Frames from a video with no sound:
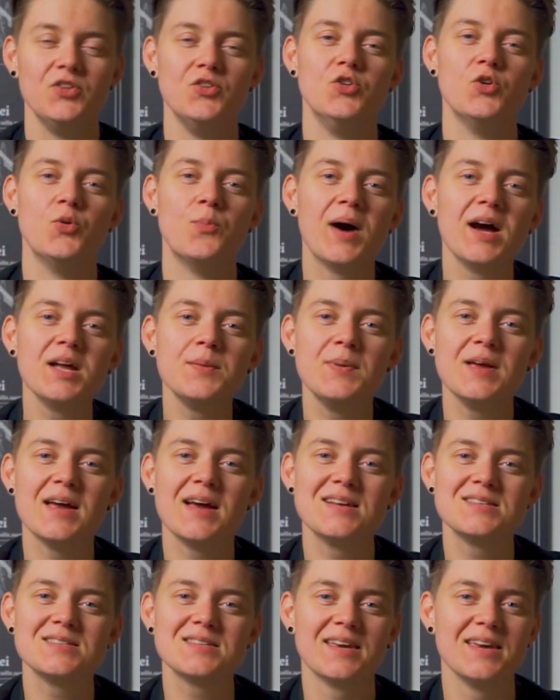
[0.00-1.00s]
You might be
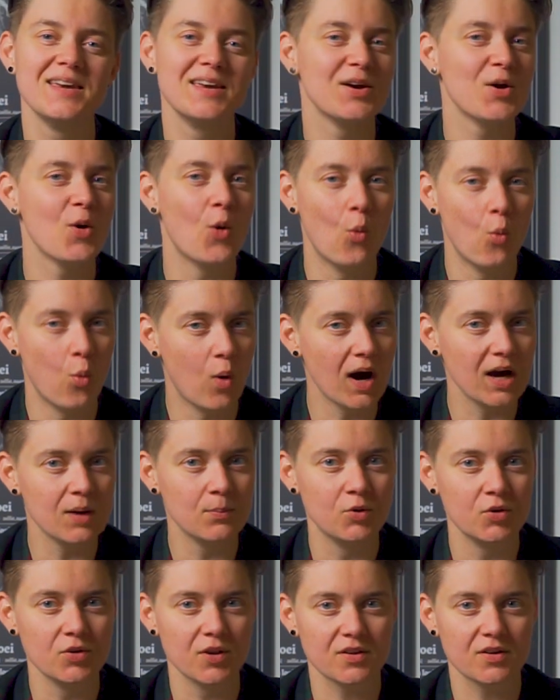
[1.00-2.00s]
asking, why
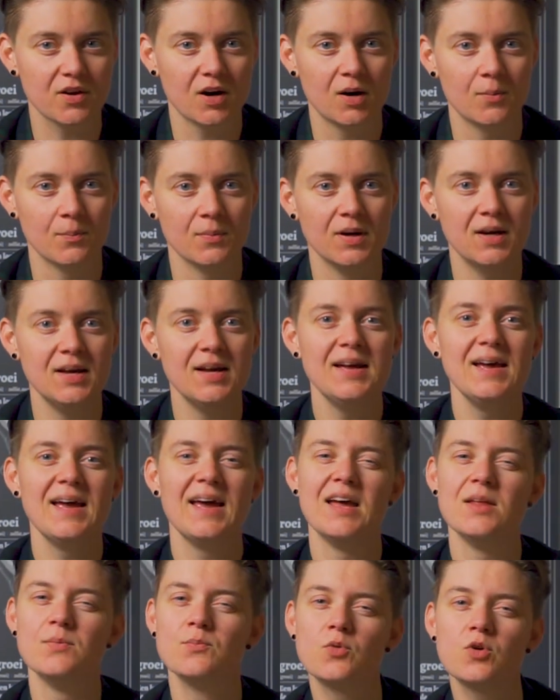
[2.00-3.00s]
Bol.com,
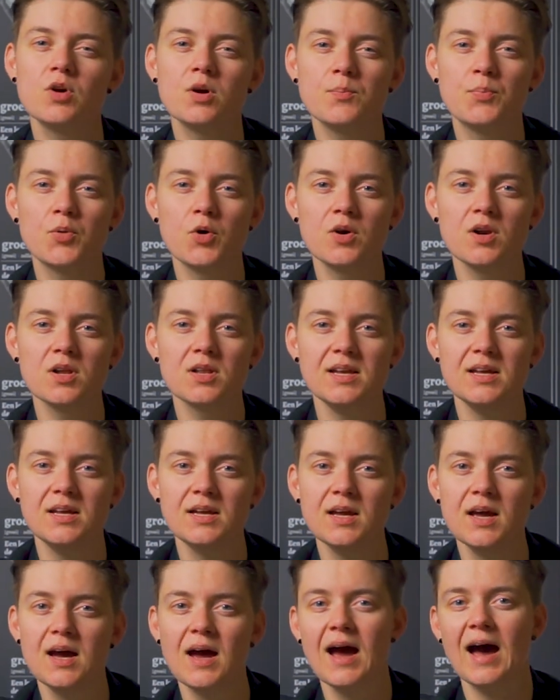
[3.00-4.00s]
And more
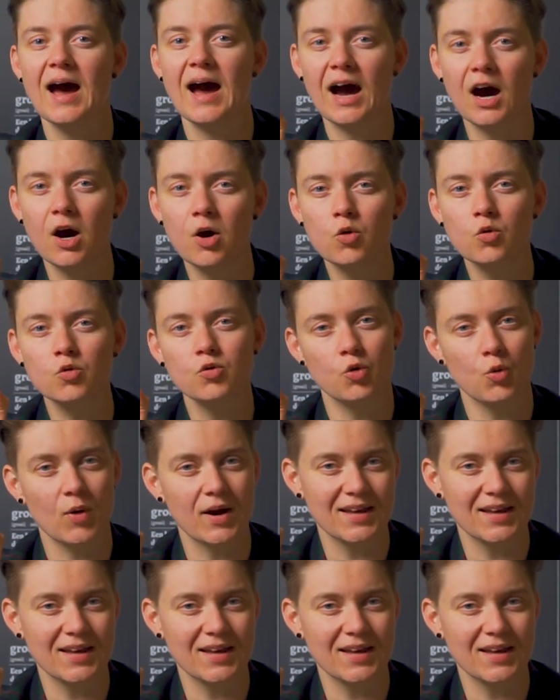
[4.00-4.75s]
importantly, how do